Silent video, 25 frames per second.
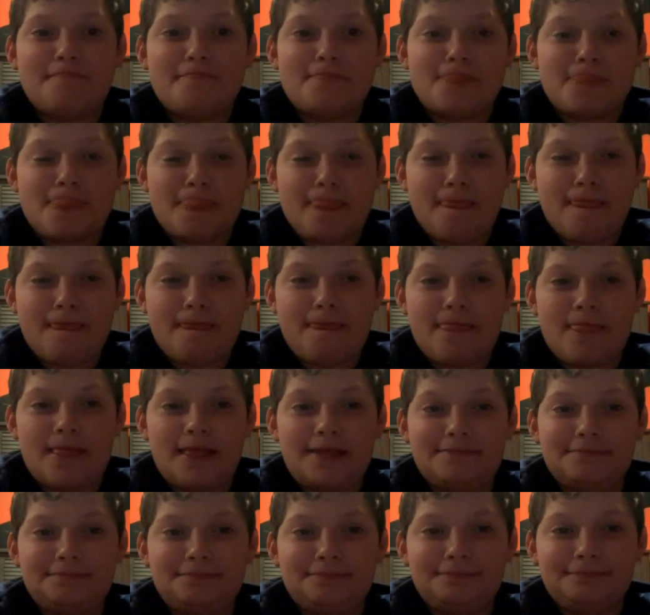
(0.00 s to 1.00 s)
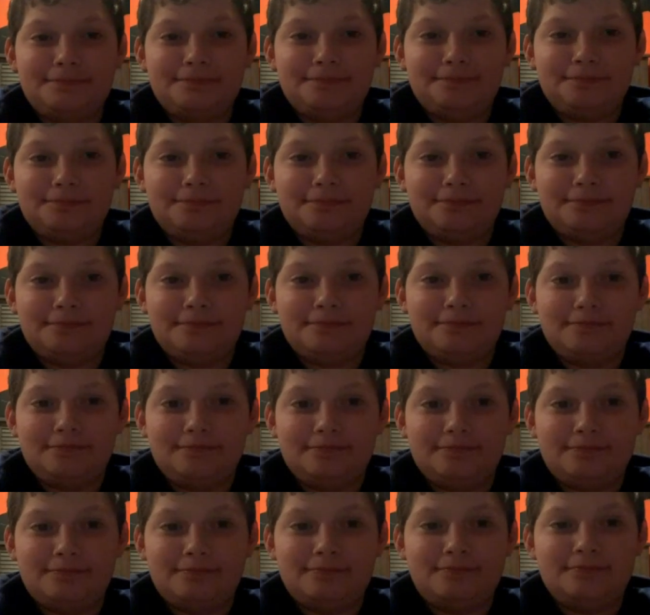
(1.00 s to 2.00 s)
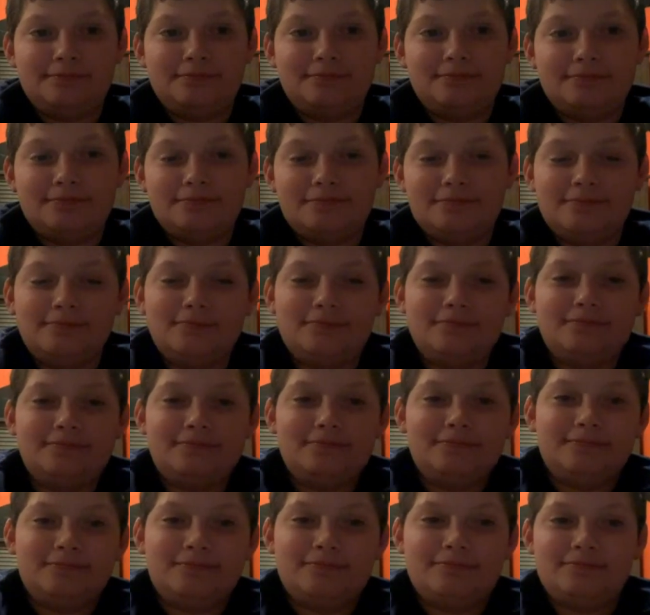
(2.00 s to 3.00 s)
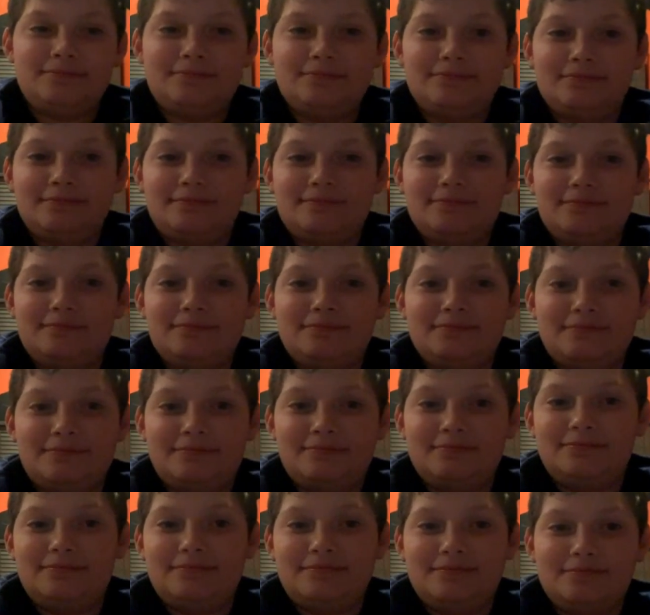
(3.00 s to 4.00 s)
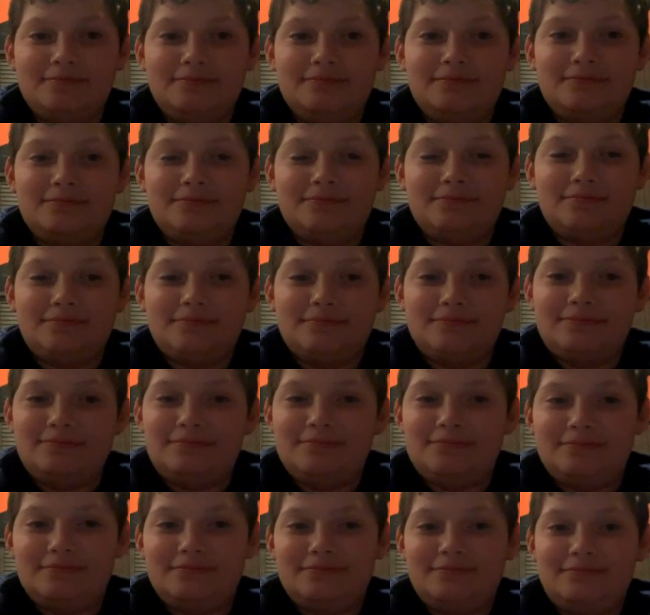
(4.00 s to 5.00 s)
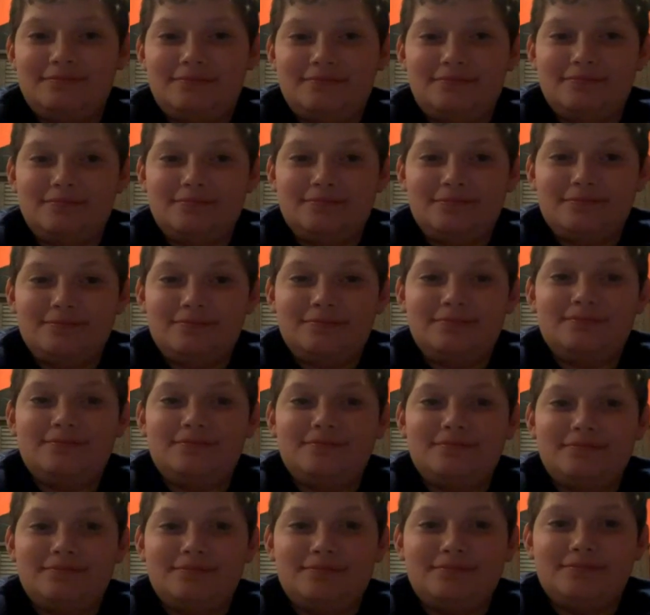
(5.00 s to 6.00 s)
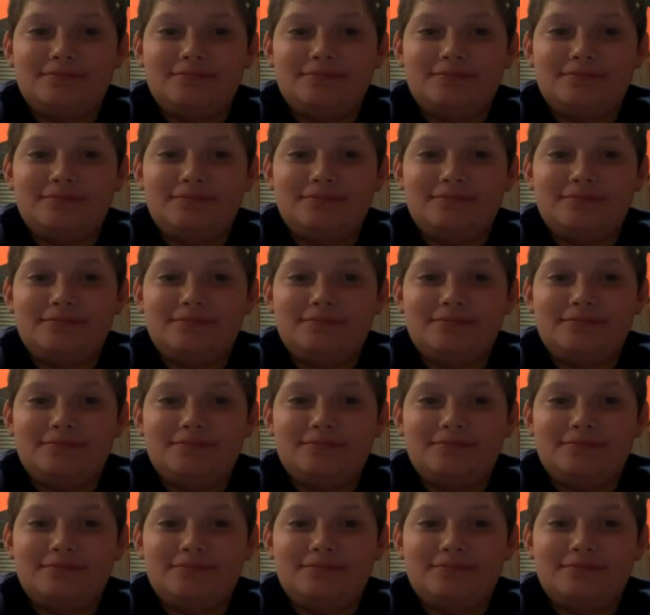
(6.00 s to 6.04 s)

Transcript: (silent)